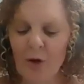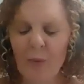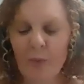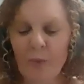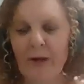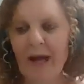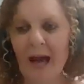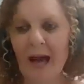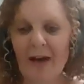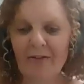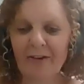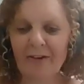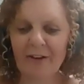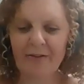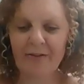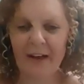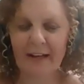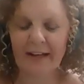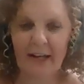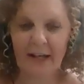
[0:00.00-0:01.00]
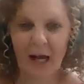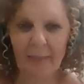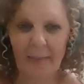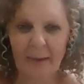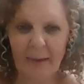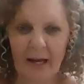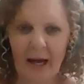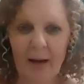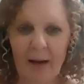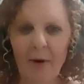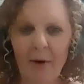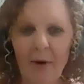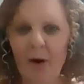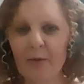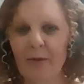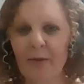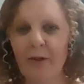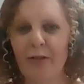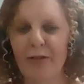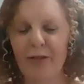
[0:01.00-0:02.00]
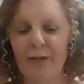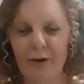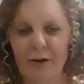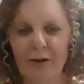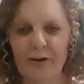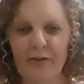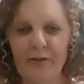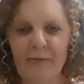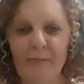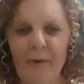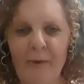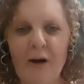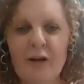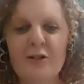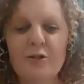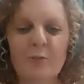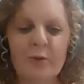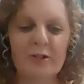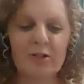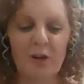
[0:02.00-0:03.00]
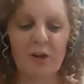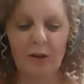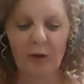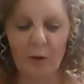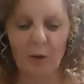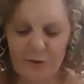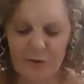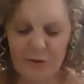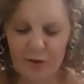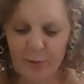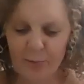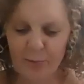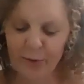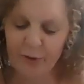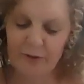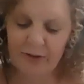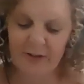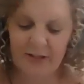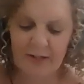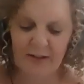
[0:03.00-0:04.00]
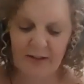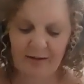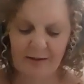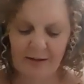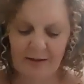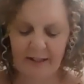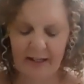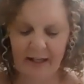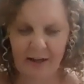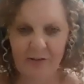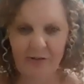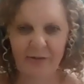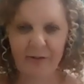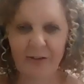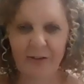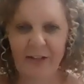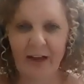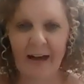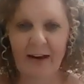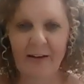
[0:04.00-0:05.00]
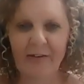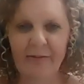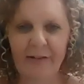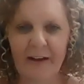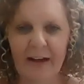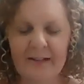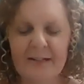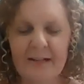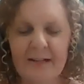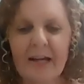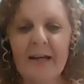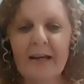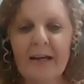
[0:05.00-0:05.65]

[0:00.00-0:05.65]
we have an event coming up on the 3rd of March, which I'll also put the link for that event.